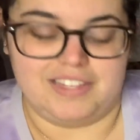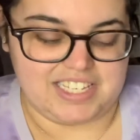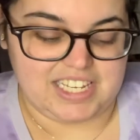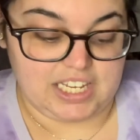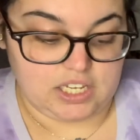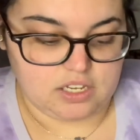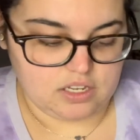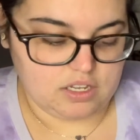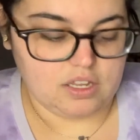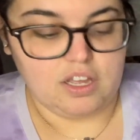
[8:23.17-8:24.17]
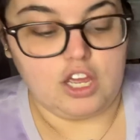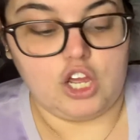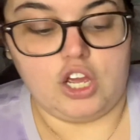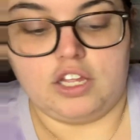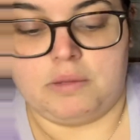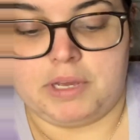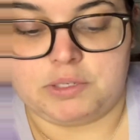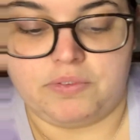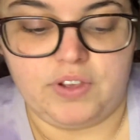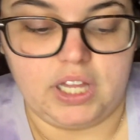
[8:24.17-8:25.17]
the T. That makes
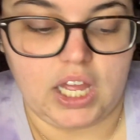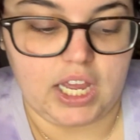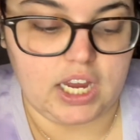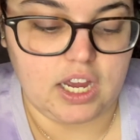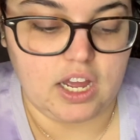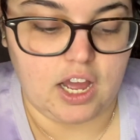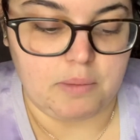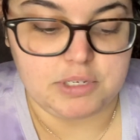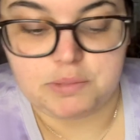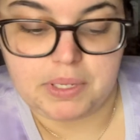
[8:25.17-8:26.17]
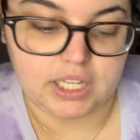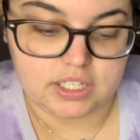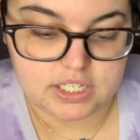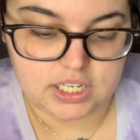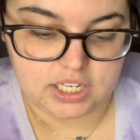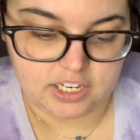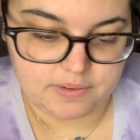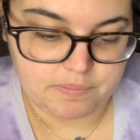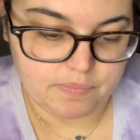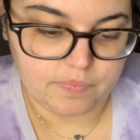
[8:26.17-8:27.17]
me feel like I'm spilling the tea.
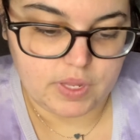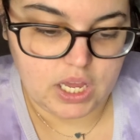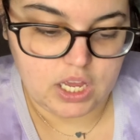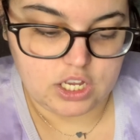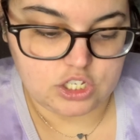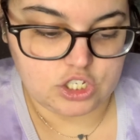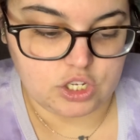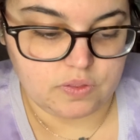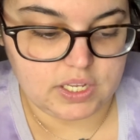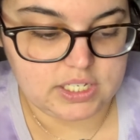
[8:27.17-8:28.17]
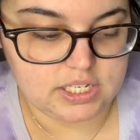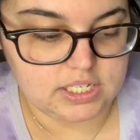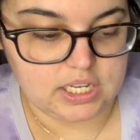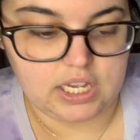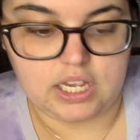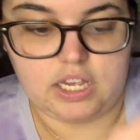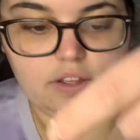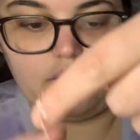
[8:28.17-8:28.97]
So this is it